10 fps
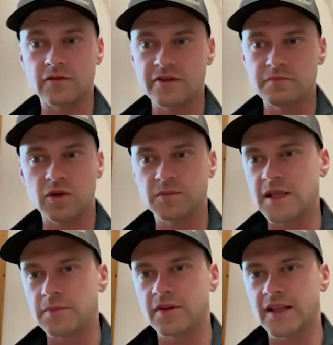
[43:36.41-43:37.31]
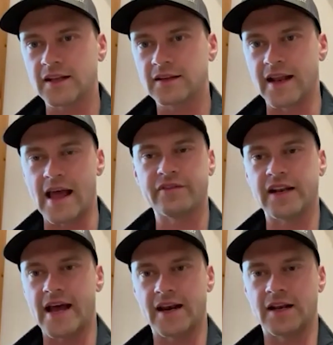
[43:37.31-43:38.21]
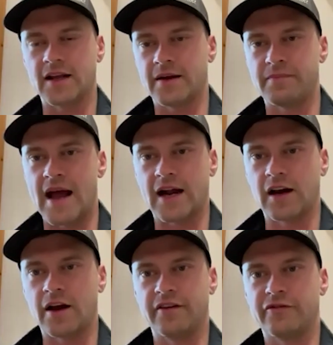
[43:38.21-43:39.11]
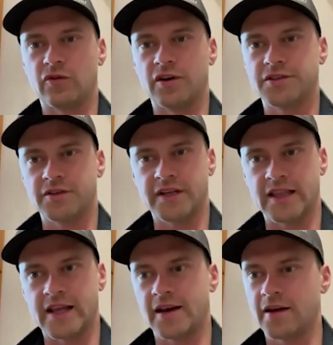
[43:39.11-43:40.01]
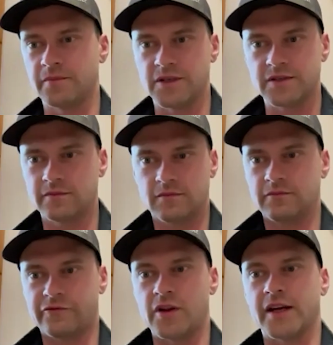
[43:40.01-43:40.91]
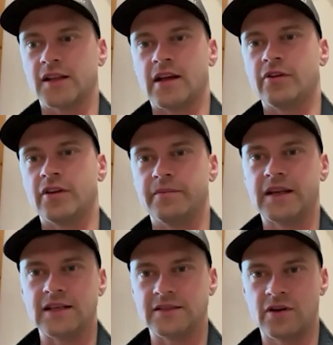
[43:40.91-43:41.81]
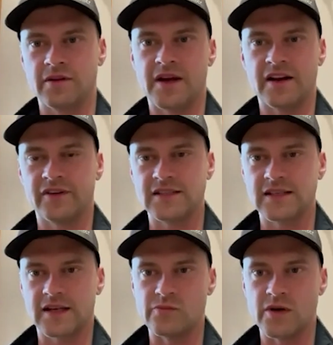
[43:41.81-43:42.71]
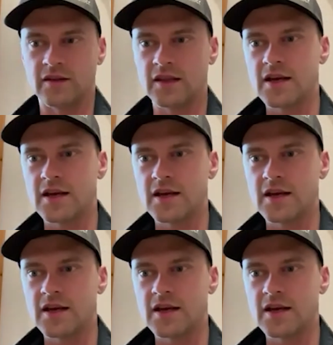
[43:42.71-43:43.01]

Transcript: We've pulled people that haven't had a background in forestry and end up just falling in love with it because of all the benefits that come with